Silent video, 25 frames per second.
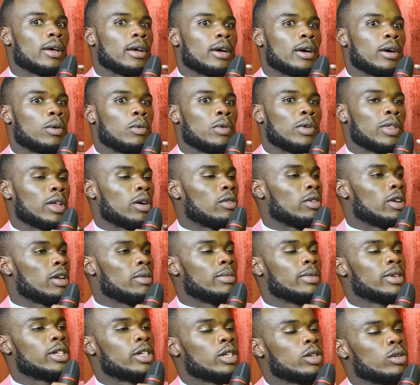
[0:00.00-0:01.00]
Without
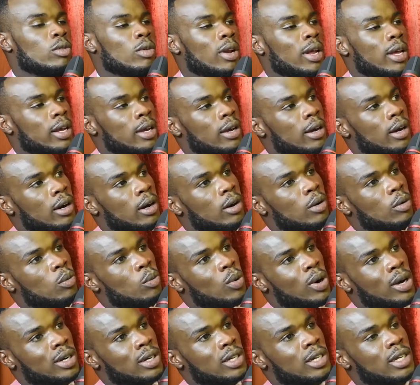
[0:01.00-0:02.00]
limiting you,
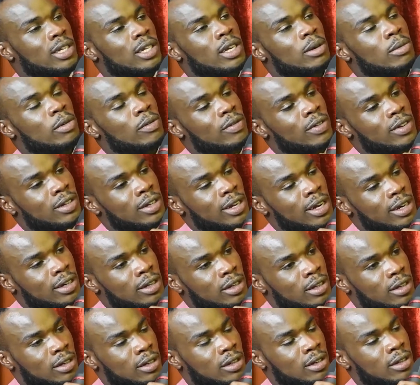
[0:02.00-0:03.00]
what are some of the
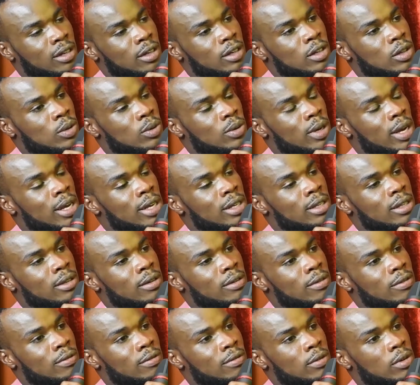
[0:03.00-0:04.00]
strategies that you guys
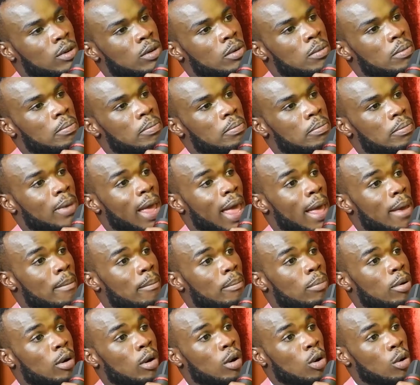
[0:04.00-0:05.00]
have,
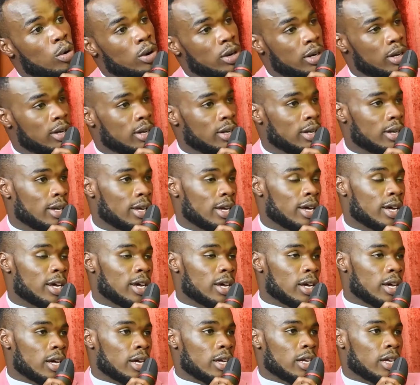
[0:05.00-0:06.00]
employed
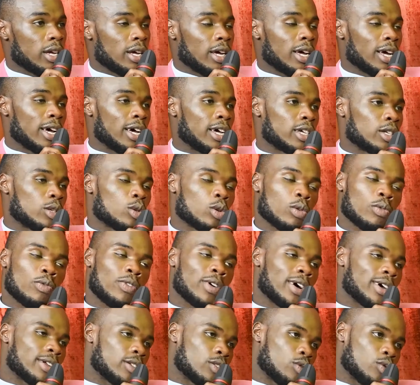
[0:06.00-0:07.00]
so
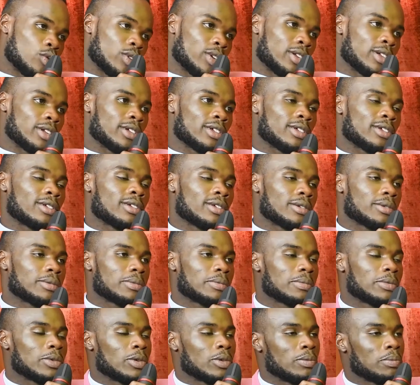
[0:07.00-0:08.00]
far to
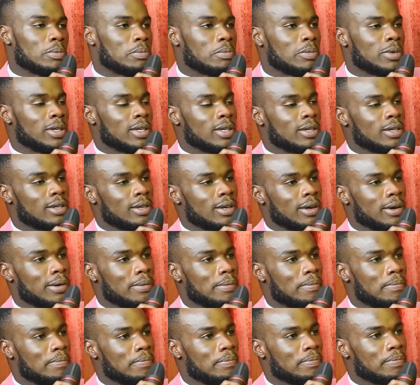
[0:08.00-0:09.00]
address, these
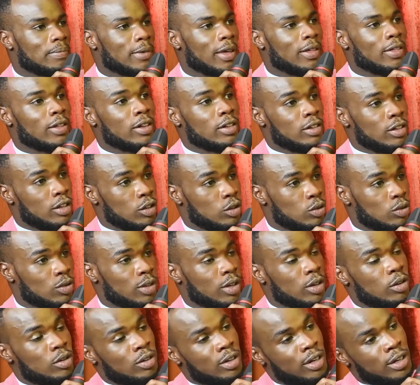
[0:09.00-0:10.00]
issues
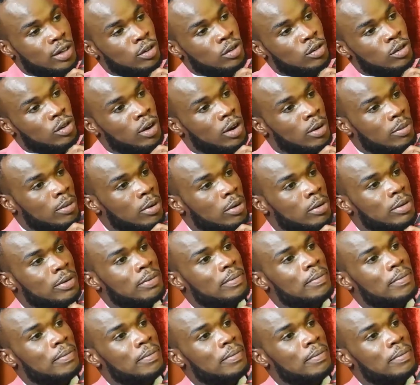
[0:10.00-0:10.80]
that you're trying to talk about?